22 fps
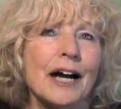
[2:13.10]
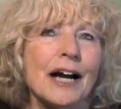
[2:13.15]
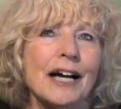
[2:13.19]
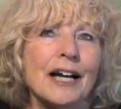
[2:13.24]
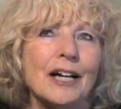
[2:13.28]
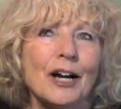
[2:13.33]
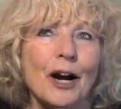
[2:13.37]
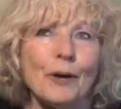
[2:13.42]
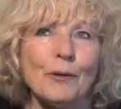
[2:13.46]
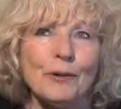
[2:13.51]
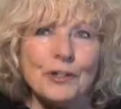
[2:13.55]

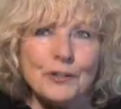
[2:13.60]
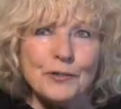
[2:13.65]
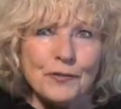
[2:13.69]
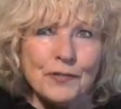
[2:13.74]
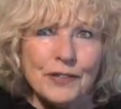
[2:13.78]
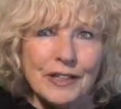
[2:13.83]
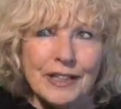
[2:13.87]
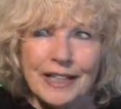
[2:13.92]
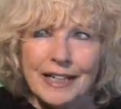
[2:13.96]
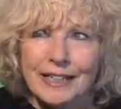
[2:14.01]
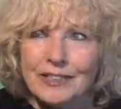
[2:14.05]
I always
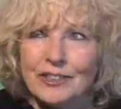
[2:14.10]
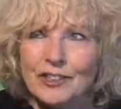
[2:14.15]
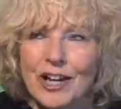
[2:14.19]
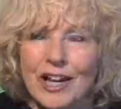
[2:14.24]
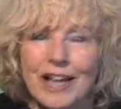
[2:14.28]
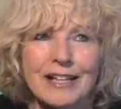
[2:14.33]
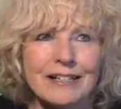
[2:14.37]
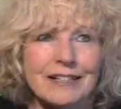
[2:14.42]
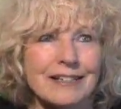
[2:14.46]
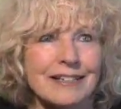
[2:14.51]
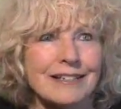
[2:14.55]
feel like
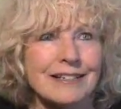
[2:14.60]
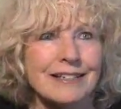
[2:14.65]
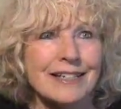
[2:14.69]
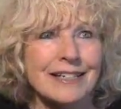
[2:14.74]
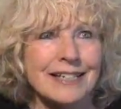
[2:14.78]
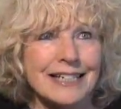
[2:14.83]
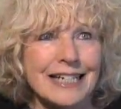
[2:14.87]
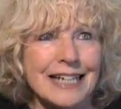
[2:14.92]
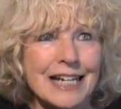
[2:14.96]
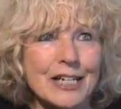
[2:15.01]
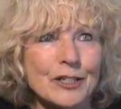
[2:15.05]
jazz is
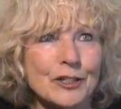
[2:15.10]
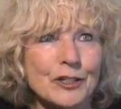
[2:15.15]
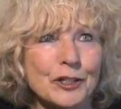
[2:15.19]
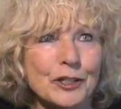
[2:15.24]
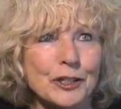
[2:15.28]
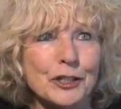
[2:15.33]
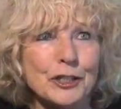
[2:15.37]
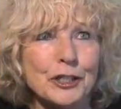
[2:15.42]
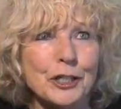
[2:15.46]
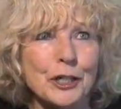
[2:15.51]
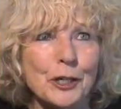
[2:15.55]

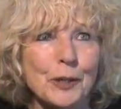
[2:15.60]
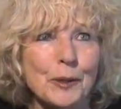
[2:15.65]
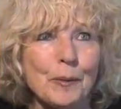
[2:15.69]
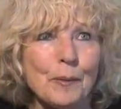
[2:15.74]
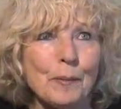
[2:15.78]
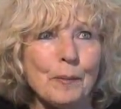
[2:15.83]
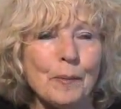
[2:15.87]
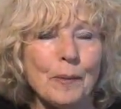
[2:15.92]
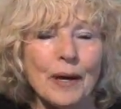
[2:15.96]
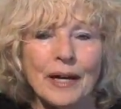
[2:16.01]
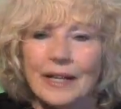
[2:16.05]
endangered,
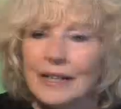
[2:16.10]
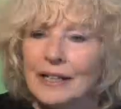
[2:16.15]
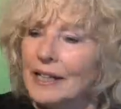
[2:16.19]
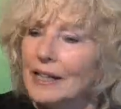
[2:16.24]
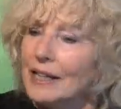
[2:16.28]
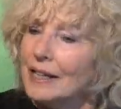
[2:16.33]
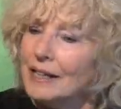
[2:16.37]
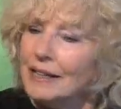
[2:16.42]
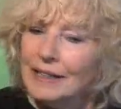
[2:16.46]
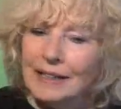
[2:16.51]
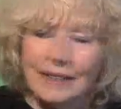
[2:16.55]
but
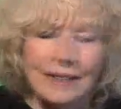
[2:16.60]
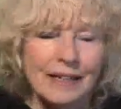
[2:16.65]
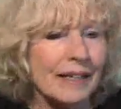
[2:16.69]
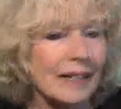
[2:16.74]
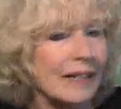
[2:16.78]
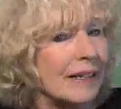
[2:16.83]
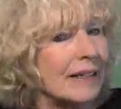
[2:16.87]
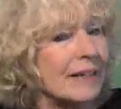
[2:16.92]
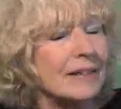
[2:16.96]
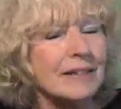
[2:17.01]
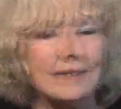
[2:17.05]
it
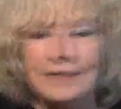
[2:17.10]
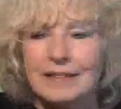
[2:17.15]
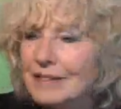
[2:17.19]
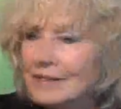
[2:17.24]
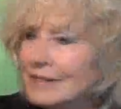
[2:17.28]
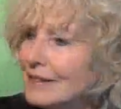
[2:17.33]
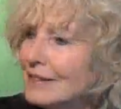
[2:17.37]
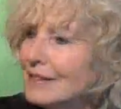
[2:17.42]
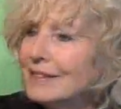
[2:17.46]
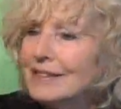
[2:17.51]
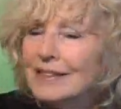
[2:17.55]

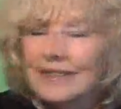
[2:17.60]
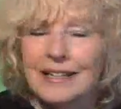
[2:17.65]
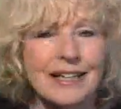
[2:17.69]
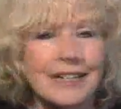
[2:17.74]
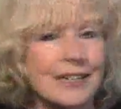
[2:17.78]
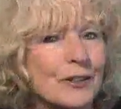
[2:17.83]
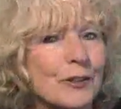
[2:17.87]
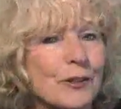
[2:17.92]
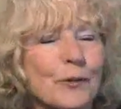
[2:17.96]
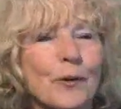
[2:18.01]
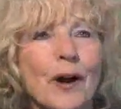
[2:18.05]

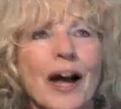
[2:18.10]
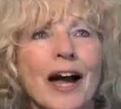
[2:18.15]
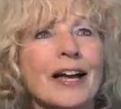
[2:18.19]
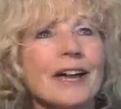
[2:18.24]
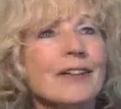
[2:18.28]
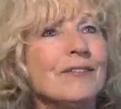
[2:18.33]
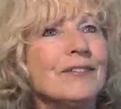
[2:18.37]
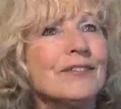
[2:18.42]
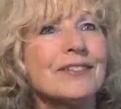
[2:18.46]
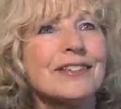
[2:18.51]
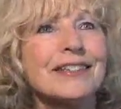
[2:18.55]

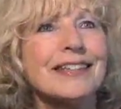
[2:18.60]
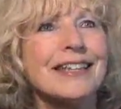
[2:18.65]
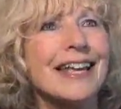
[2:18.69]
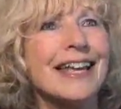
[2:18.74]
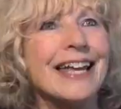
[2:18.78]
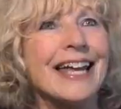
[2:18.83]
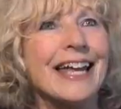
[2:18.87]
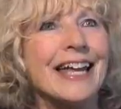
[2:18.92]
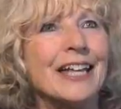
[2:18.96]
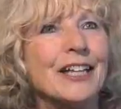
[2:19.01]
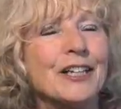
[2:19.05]
thrives,
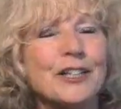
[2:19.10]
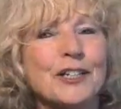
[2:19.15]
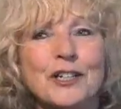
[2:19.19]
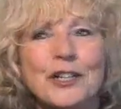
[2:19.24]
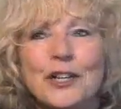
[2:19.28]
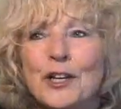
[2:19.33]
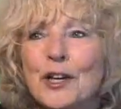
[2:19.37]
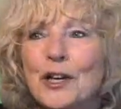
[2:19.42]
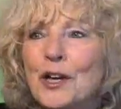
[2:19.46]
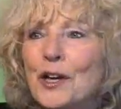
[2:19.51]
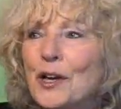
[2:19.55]
and
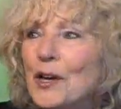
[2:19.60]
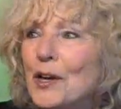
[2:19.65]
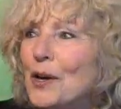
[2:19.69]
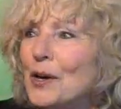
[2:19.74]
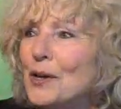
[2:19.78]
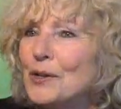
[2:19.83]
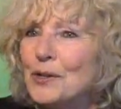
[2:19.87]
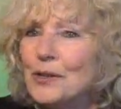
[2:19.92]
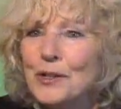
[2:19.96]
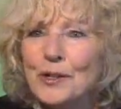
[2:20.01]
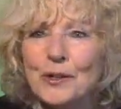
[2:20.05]

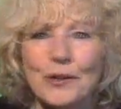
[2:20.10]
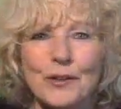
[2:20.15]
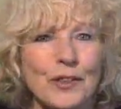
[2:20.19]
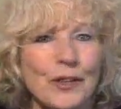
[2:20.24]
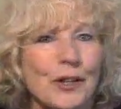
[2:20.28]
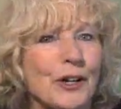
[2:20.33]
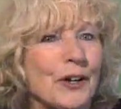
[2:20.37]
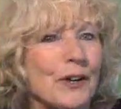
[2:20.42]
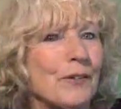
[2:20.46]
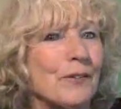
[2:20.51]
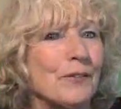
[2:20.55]
you know,
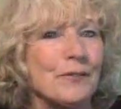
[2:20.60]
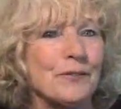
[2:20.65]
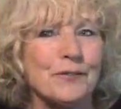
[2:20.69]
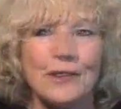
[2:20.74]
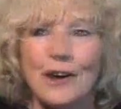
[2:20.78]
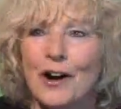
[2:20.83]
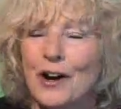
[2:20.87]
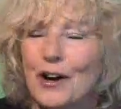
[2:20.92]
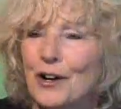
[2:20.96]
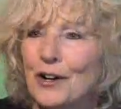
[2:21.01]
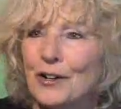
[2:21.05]
there
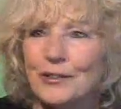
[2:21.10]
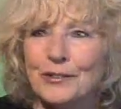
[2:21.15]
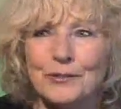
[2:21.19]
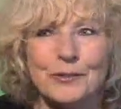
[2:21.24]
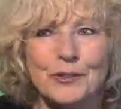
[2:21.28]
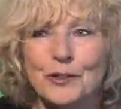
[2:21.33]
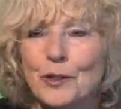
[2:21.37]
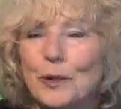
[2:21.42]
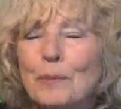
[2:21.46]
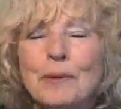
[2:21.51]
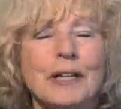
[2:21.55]
are
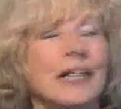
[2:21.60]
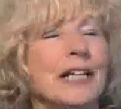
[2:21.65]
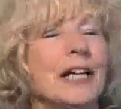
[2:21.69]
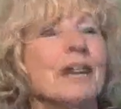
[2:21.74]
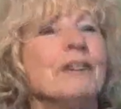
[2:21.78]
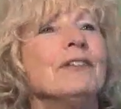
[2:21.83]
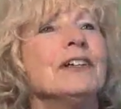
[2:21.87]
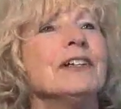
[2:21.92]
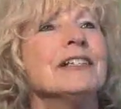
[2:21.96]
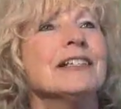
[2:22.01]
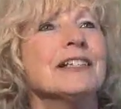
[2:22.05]
so many
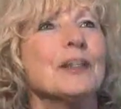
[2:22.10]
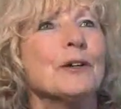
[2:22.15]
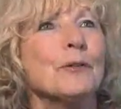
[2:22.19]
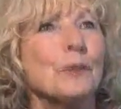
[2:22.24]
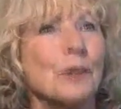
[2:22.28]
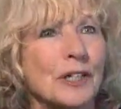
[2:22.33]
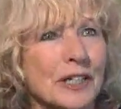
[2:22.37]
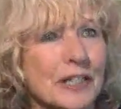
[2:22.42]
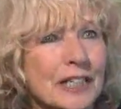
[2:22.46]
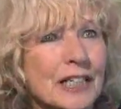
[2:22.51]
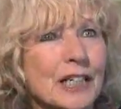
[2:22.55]
of us that
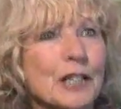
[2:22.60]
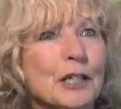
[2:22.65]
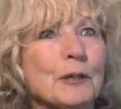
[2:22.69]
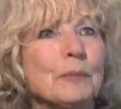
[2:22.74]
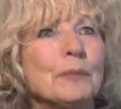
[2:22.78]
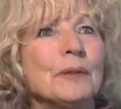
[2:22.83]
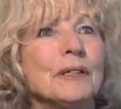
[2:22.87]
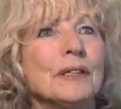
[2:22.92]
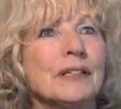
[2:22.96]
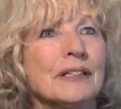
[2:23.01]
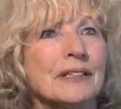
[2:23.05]
want to
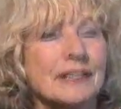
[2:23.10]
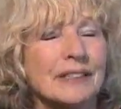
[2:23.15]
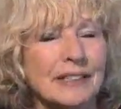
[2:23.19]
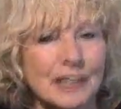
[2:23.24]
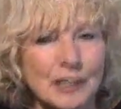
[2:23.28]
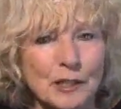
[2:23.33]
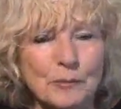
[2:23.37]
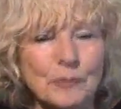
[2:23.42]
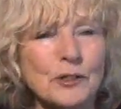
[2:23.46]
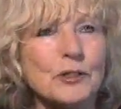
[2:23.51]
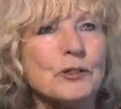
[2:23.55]
keep the
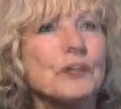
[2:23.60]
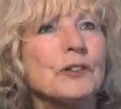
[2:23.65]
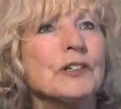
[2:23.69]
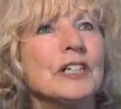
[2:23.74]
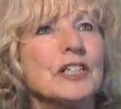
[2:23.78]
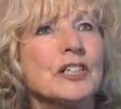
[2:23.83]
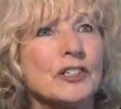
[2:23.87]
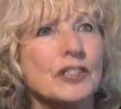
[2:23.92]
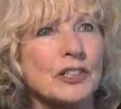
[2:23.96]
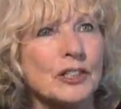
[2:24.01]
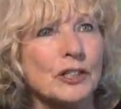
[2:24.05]

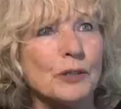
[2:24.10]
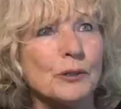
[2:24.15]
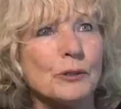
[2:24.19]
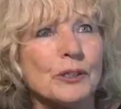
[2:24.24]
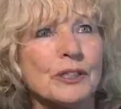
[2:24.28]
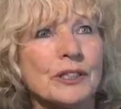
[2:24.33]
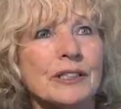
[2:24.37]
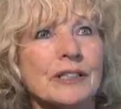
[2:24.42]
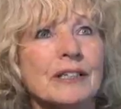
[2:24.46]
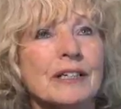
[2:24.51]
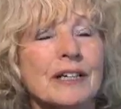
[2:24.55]
tradition
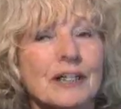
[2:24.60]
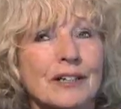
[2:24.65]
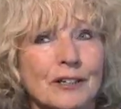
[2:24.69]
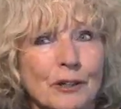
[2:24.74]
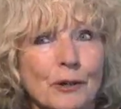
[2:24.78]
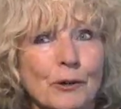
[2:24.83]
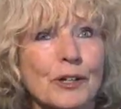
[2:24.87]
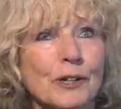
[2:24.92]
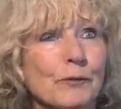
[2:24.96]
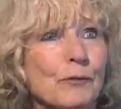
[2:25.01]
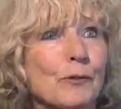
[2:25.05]
going
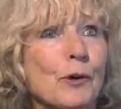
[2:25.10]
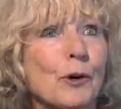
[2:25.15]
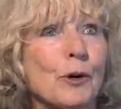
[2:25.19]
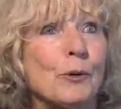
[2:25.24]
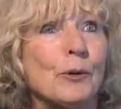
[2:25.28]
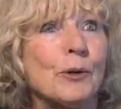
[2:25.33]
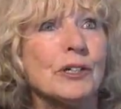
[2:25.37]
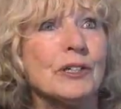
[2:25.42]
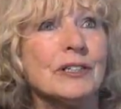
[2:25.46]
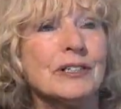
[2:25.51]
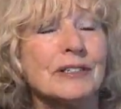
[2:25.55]

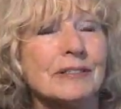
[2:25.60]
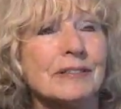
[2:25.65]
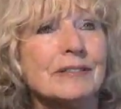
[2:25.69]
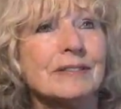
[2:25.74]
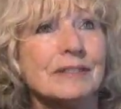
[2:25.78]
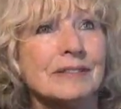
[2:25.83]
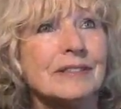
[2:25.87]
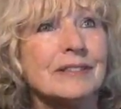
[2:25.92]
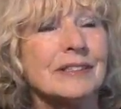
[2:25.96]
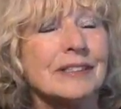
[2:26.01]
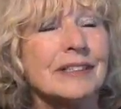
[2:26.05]
forward.
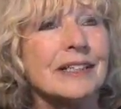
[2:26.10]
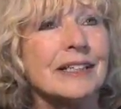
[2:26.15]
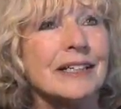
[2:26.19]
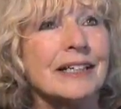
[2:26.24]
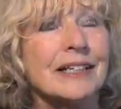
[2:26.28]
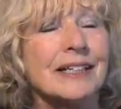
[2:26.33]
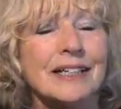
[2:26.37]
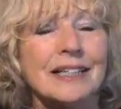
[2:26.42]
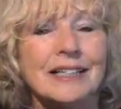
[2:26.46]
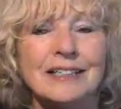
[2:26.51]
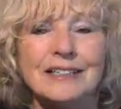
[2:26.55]

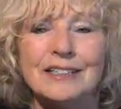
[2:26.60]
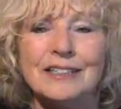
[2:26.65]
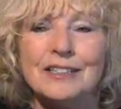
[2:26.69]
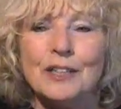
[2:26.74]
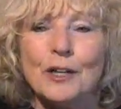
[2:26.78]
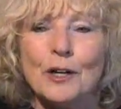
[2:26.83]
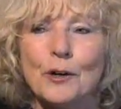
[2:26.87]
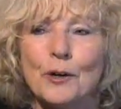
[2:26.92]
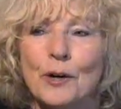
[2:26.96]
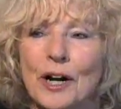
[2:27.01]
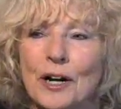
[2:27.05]

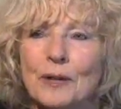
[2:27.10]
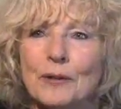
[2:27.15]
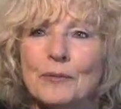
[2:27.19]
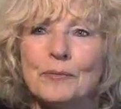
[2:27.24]
So